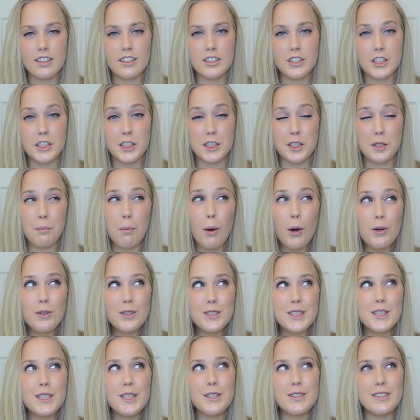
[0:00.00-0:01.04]
you're
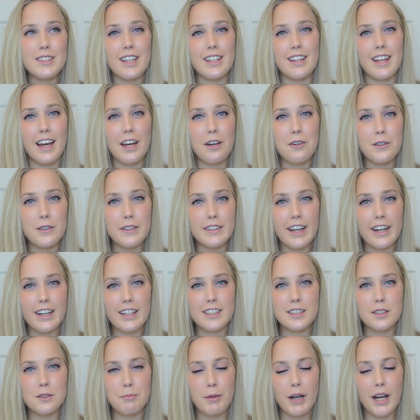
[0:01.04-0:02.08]
supposed to use a light hold
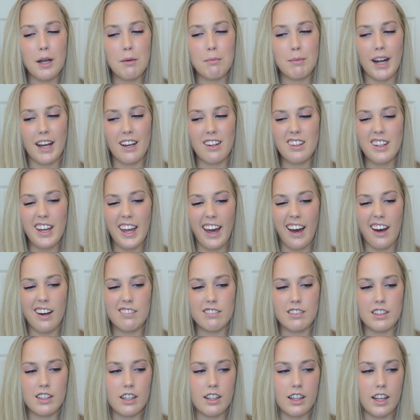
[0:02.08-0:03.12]
hairspray, but I only
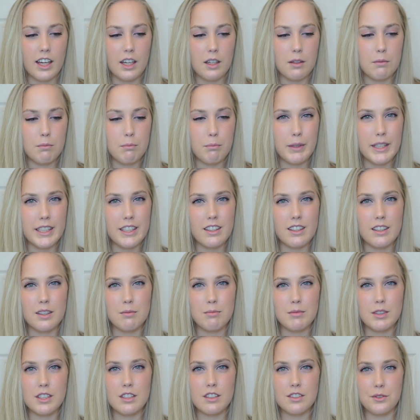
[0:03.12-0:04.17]
have really like medium
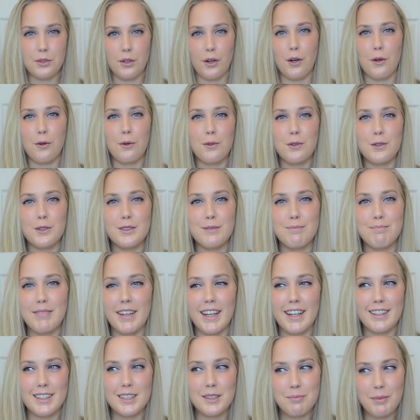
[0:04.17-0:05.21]
to strong hold
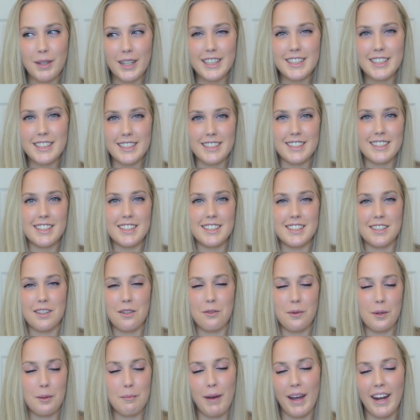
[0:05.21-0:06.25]
hairsprays just because of
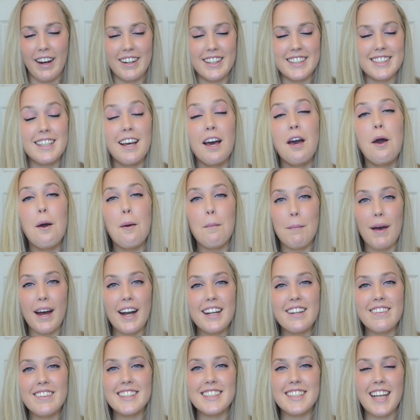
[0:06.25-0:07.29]
the way my hair is. But
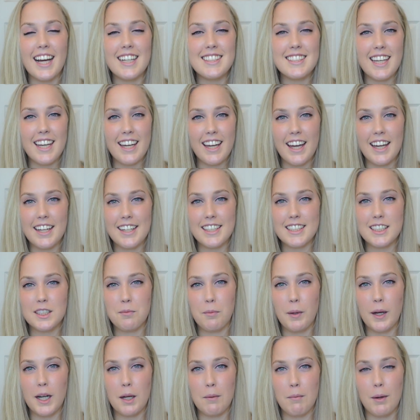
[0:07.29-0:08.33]
anyways, I take it and I
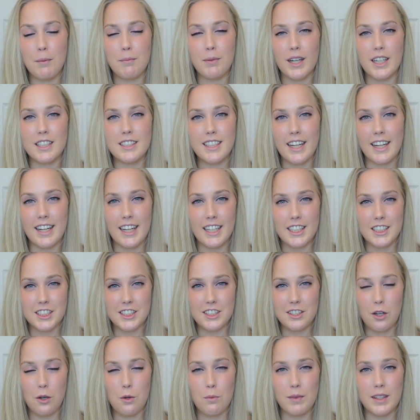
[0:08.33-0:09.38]
spray it on my brush and I
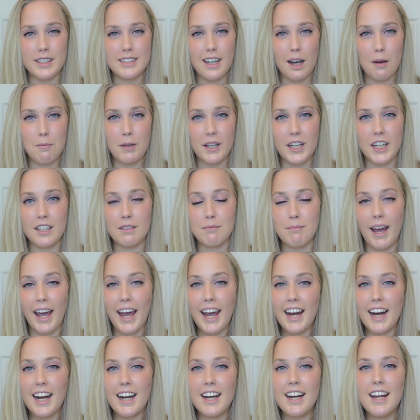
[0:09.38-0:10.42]
just comb the top layer of my
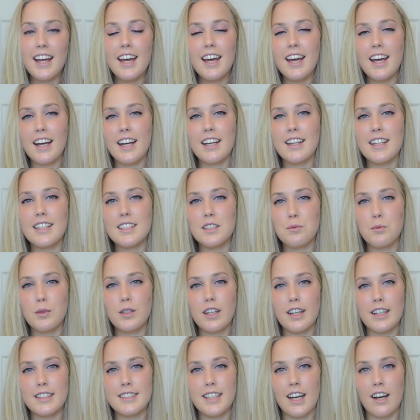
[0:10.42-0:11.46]
hair, and this will
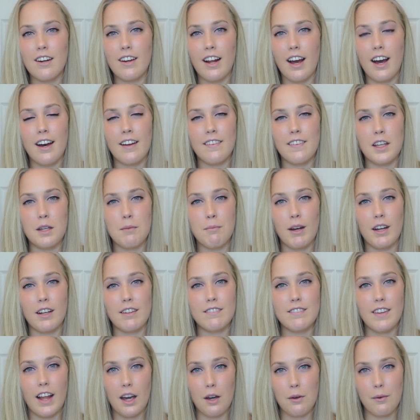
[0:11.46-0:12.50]
cut down on the amount of
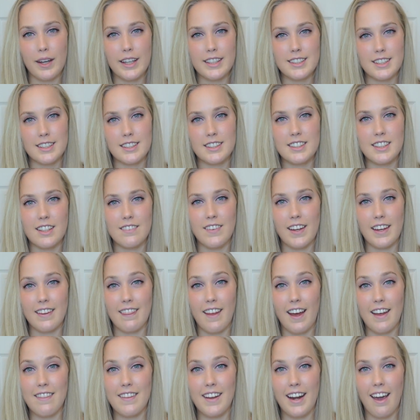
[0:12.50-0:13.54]
flyaways and stuff like
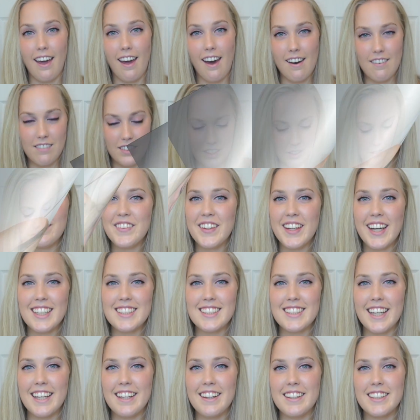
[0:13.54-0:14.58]
that I have. If you
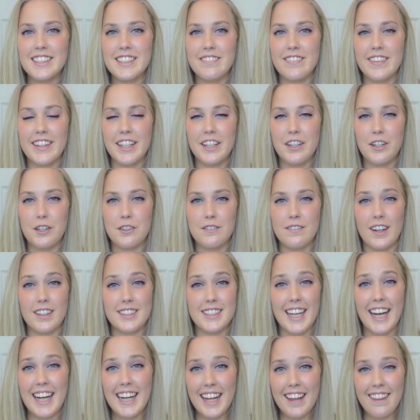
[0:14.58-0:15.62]
guys like this video or
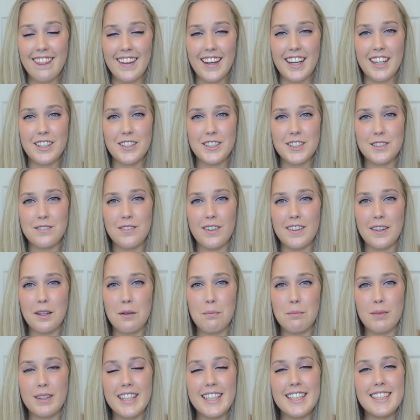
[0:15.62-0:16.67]
found anything useful,
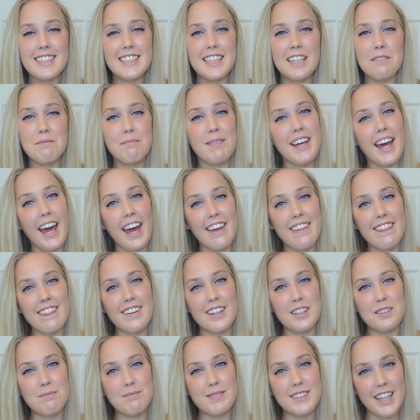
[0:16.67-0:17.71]
then please give me a
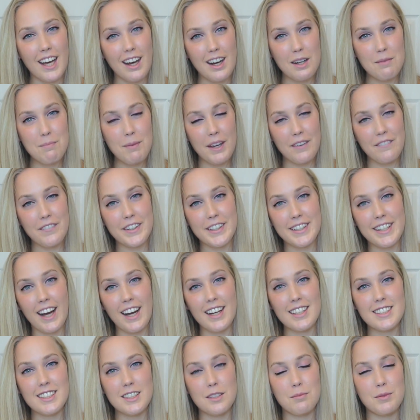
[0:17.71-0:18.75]
thumbs up. If you're
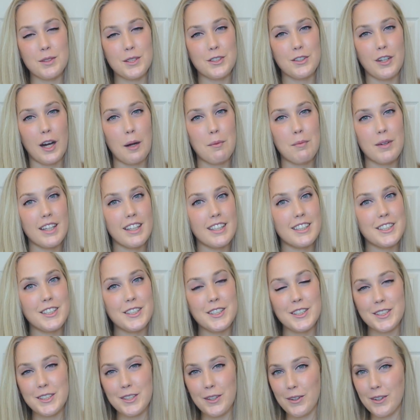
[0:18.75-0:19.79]
not a subscriber, then you
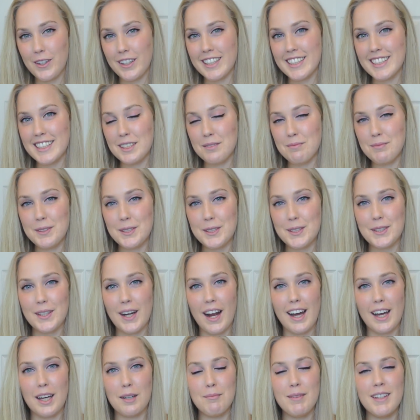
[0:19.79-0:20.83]
should totally
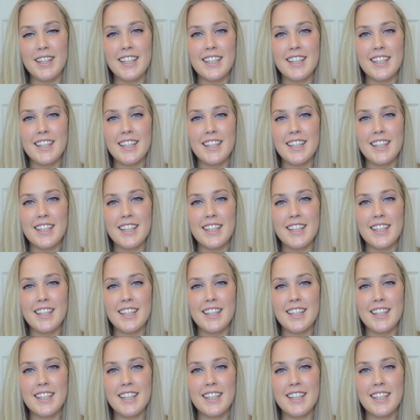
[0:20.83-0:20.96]
subscribe.